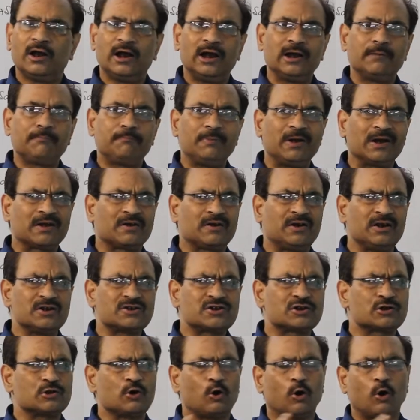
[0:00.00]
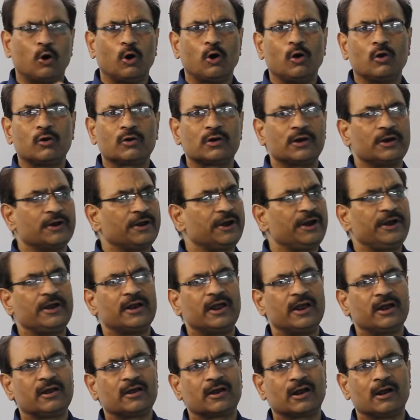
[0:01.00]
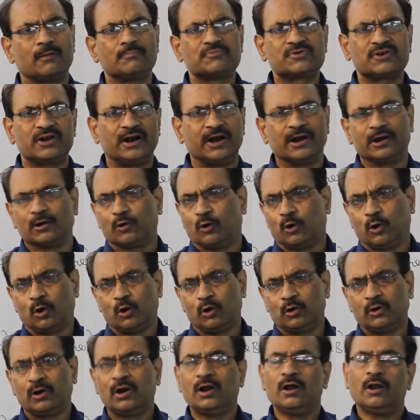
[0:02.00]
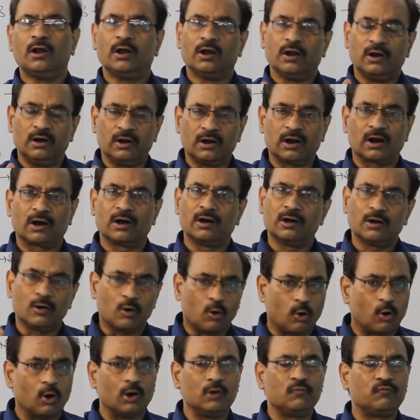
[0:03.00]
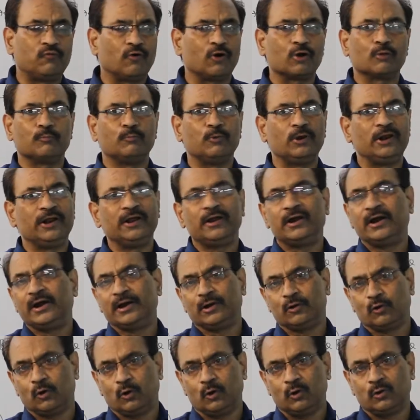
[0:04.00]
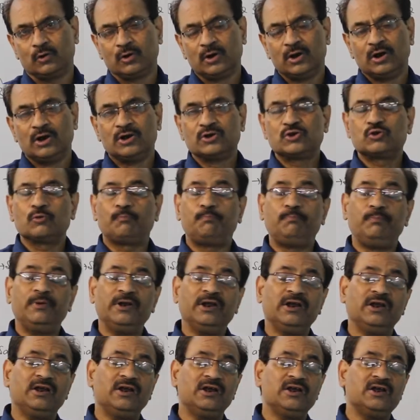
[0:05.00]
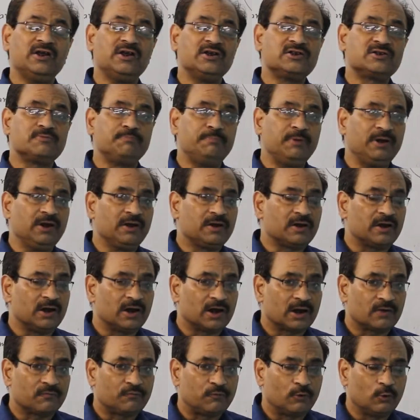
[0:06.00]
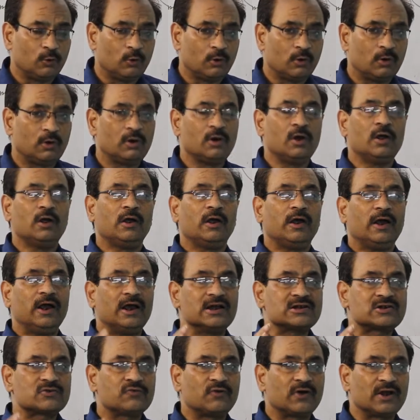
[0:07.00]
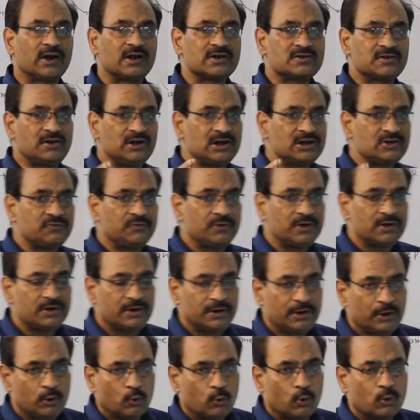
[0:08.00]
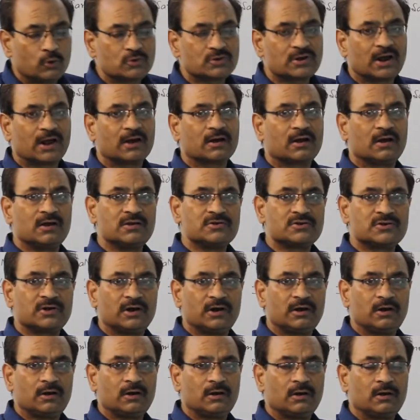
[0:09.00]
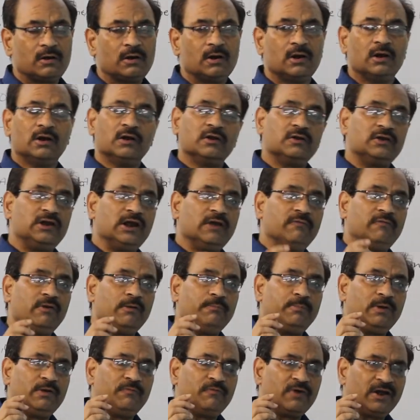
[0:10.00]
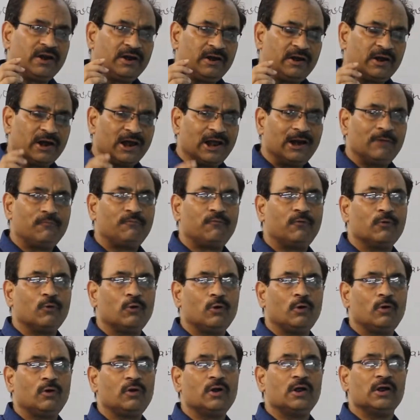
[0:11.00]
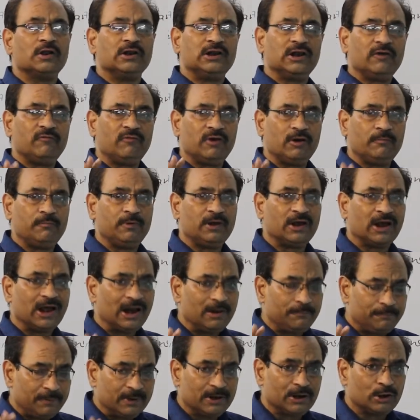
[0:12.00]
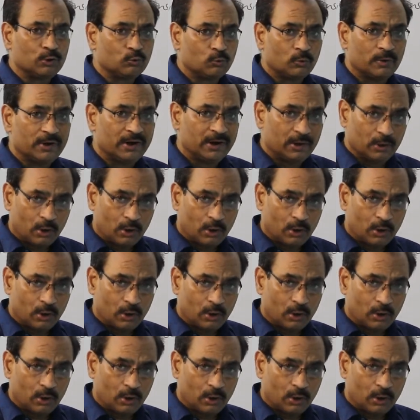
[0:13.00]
and practice all ray diagrams and all, learn all formulae and all. So please be careful as far as these videos are concerned. They will be very helpful. They will be helping you a